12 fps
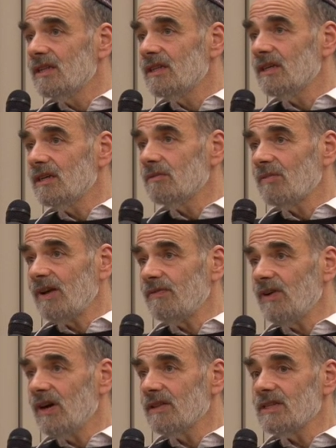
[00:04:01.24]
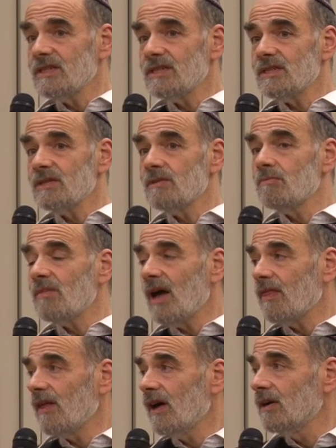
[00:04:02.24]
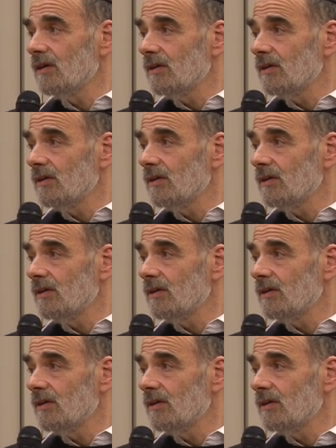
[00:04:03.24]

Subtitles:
that my father's mother